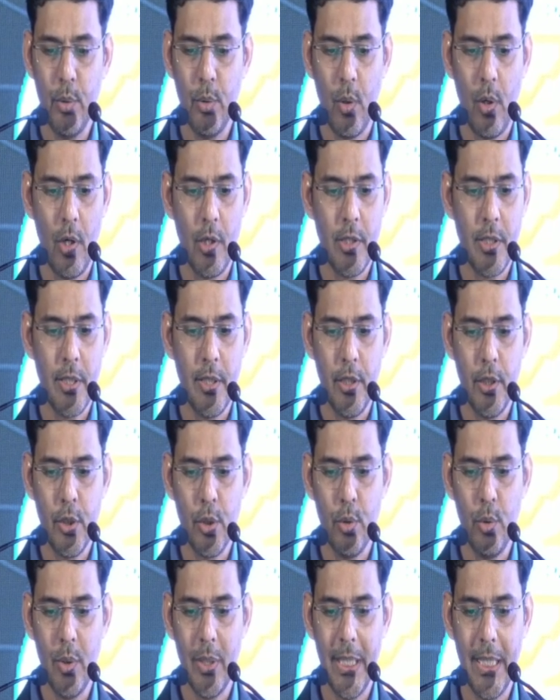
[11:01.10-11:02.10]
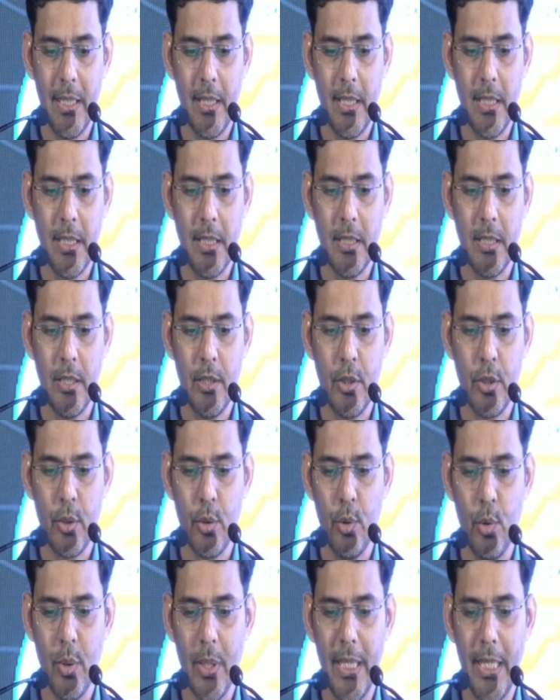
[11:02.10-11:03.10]
odds ratio, decreases
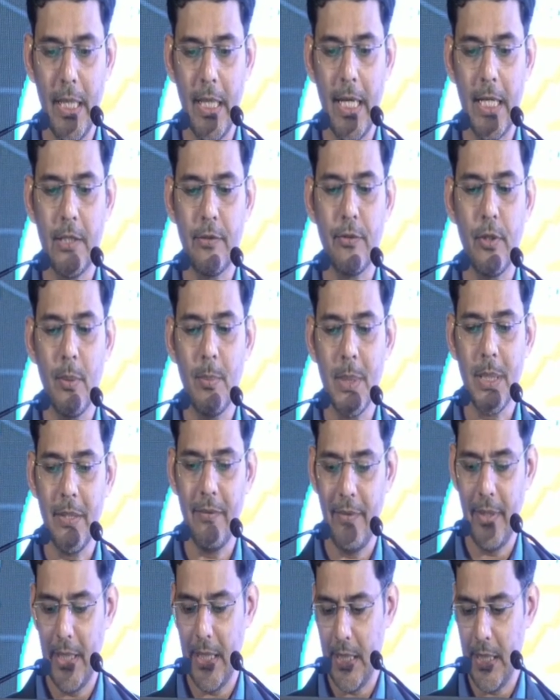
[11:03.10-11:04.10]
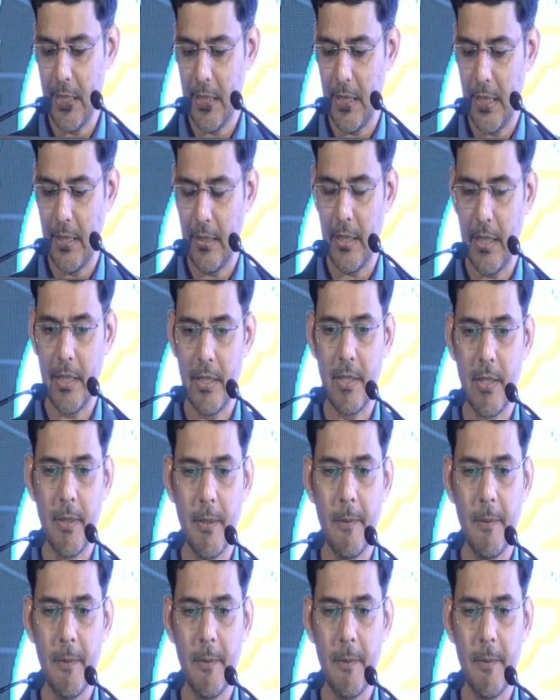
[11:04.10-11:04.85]
stroke and death from CVD is decreased.